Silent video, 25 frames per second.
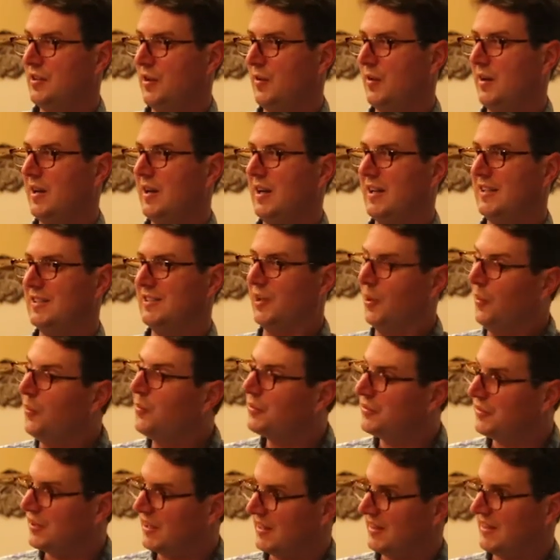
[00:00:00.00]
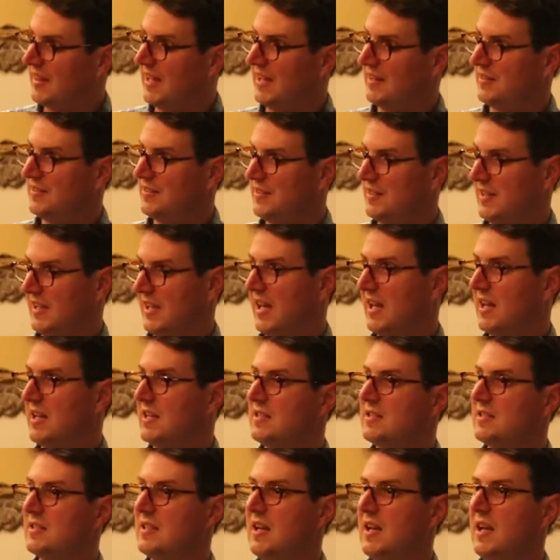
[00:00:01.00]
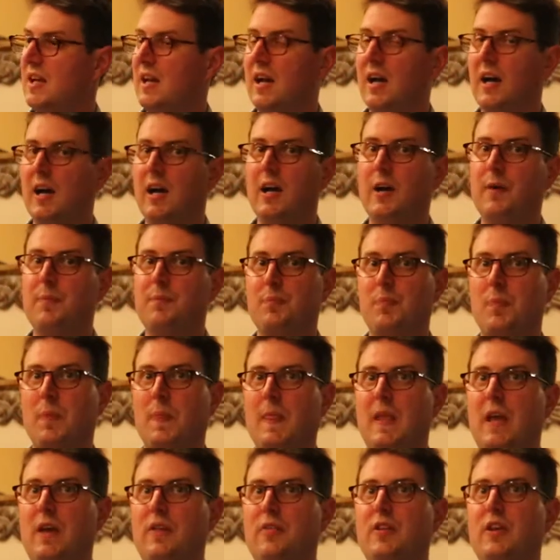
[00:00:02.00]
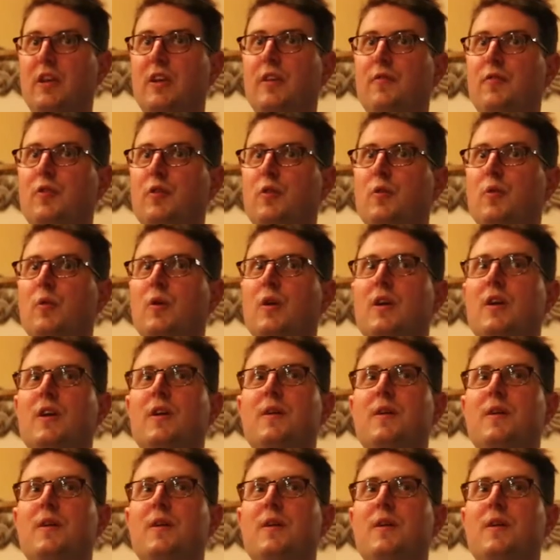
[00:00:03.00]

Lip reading: So I don't think that's the case. I think if you